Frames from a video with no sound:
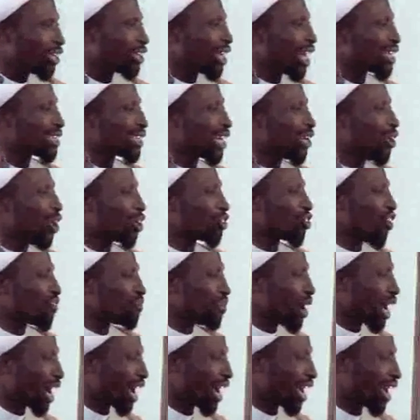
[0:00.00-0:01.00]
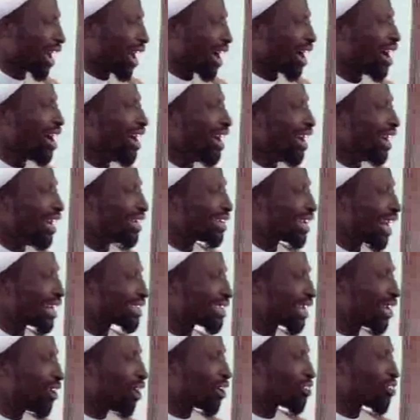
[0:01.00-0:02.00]
it has a lot of barakah, it has
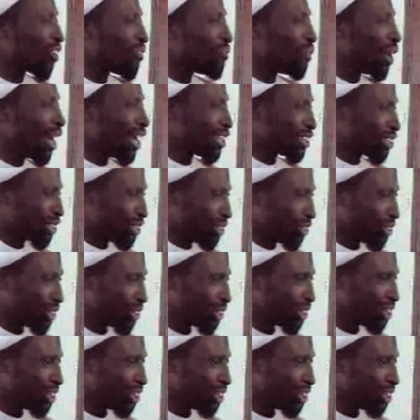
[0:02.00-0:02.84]
a lot of blessings.